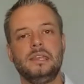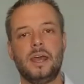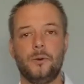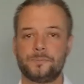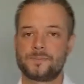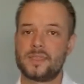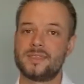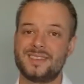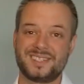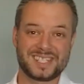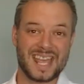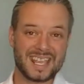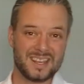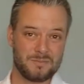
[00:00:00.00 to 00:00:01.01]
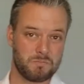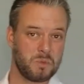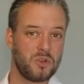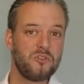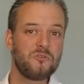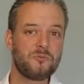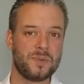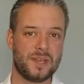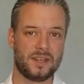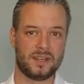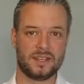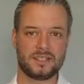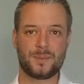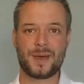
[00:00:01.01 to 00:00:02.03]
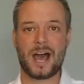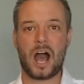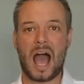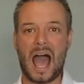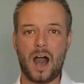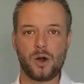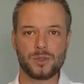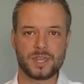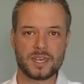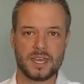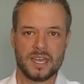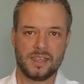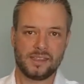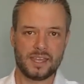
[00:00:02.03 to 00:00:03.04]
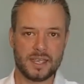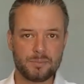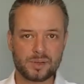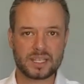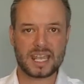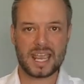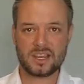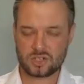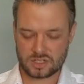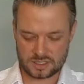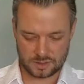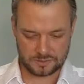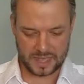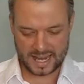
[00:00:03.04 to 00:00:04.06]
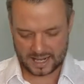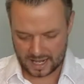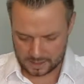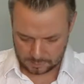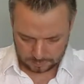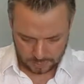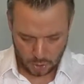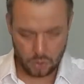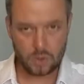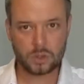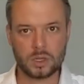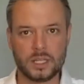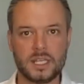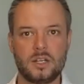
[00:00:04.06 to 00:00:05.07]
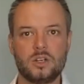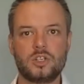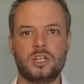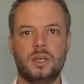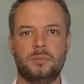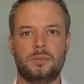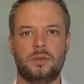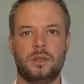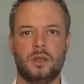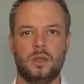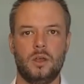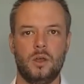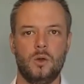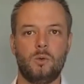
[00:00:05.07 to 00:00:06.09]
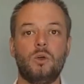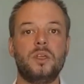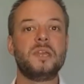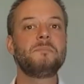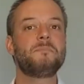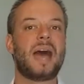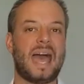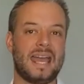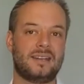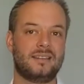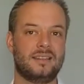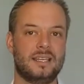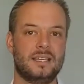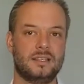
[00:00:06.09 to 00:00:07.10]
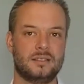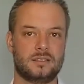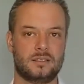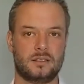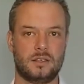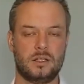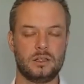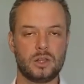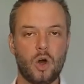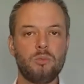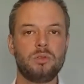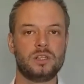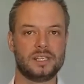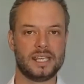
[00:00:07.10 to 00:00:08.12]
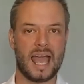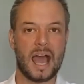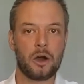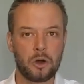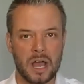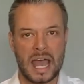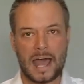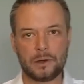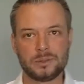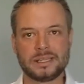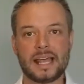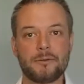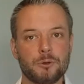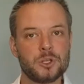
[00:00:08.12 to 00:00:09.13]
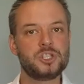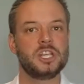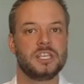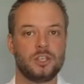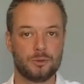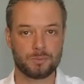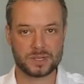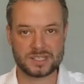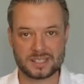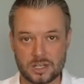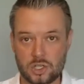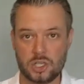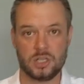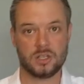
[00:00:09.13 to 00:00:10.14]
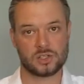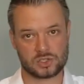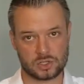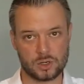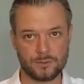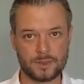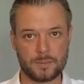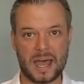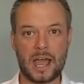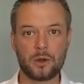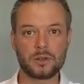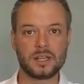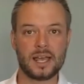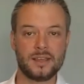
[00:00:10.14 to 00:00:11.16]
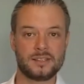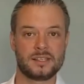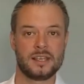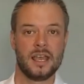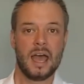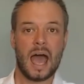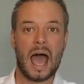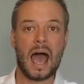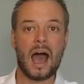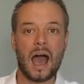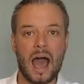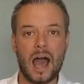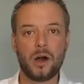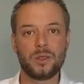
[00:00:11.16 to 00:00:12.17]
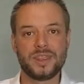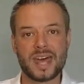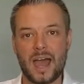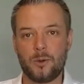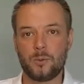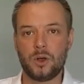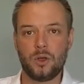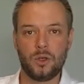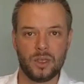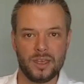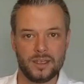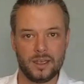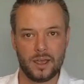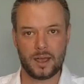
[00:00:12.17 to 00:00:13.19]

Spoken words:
Now, the second movement is about how the implications of that kind of local leadership will impact things globally, how leveraging your position to serve the powerless, how that will